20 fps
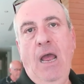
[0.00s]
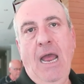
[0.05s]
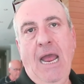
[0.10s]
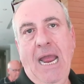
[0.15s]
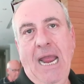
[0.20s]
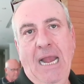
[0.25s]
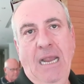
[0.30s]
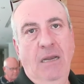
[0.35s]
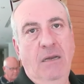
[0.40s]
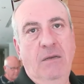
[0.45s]

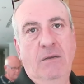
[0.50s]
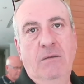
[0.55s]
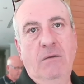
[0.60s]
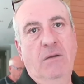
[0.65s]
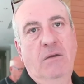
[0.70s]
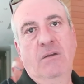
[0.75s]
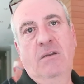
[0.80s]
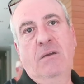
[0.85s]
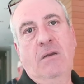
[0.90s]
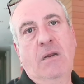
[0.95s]
and
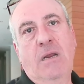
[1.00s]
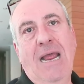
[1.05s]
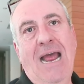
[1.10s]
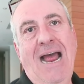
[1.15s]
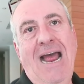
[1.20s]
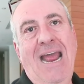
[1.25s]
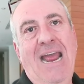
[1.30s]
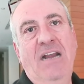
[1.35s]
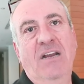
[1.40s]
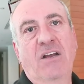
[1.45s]

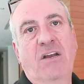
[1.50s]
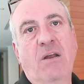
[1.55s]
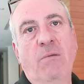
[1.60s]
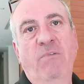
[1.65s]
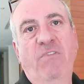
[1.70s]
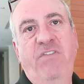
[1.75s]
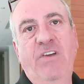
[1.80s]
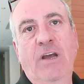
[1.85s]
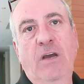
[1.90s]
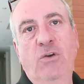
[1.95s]
cut out the
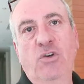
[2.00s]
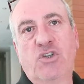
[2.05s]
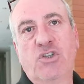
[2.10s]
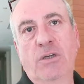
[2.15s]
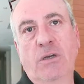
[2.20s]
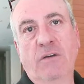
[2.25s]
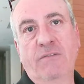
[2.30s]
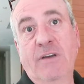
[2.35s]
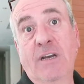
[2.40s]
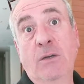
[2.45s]

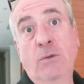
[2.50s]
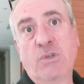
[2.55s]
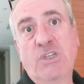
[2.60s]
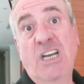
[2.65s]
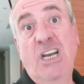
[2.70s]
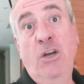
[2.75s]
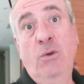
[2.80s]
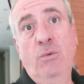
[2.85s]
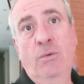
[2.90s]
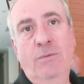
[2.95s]
confusion of who's
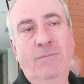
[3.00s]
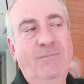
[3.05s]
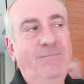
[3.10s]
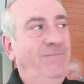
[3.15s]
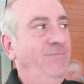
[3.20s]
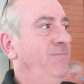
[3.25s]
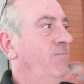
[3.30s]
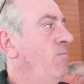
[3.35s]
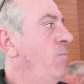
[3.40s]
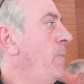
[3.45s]
who.
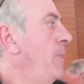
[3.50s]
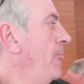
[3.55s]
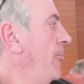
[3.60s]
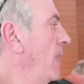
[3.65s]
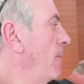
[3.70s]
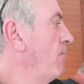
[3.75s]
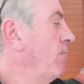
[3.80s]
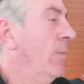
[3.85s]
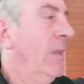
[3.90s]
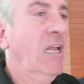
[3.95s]

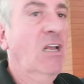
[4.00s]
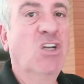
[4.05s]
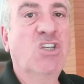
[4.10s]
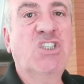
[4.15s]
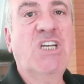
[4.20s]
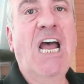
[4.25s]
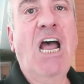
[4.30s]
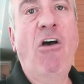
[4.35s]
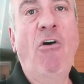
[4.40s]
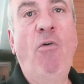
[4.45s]

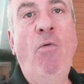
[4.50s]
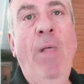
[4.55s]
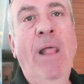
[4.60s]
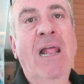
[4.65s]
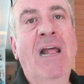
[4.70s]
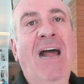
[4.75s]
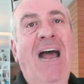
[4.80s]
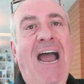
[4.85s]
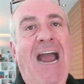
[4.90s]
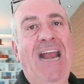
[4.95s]
So
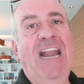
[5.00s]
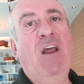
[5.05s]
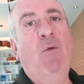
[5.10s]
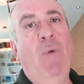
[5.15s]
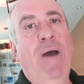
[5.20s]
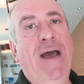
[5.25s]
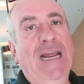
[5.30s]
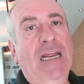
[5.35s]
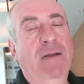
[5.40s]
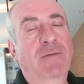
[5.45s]

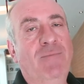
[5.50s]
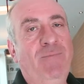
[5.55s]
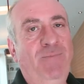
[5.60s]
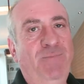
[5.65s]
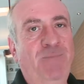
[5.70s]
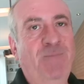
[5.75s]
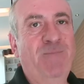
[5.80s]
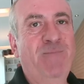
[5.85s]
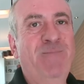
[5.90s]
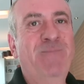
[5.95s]
anyway,
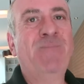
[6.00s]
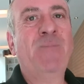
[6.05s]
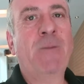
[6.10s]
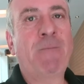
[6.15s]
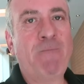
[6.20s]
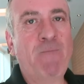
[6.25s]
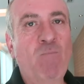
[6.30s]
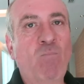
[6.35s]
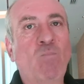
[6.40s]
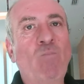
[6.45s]

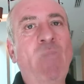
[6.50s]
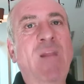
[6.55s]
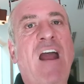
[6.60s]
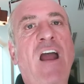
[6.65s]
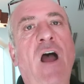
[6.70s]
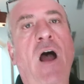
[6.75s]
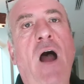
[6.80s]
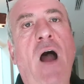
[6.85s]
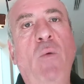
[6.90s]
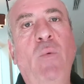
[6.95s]

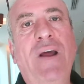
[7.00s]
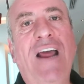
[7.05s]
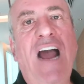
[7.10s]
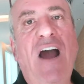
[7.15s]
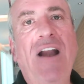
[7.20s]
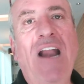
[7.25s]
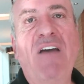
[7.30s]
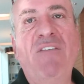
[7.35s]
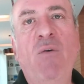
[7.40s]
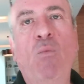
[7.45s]
we're
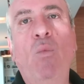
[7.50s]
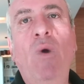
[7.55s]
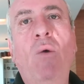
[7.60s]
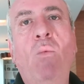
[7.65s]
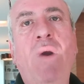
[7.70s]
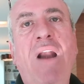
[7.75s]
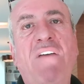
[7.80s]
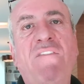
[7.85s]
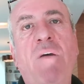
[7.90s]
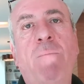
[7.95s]
going to have,
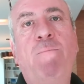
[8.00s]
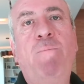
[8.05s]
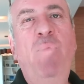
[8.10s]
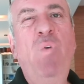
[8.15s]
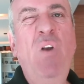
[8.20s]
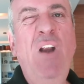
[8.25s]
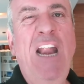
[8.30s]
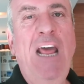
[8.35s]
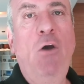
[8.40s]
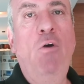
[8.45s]
we'll have a
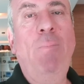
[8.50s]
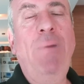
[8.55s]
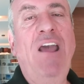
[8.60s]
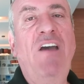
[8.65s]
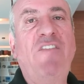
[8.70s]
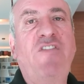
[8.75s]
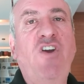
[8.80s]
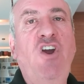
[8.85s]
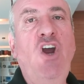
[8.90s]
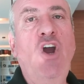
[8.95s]
little bit
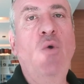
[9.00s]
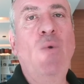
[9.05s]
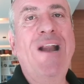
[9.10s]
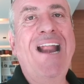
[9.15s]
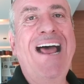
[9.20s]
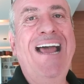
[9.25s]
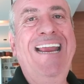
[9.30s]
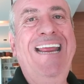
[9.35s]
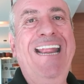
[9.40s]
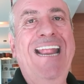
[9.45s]
of Q&A
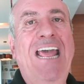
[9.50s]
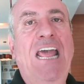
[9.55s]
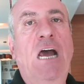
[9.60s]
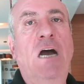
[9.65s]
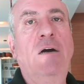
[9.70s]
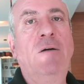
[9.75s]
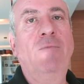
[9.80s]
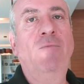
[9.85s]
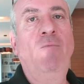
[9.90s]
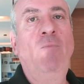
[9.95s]
now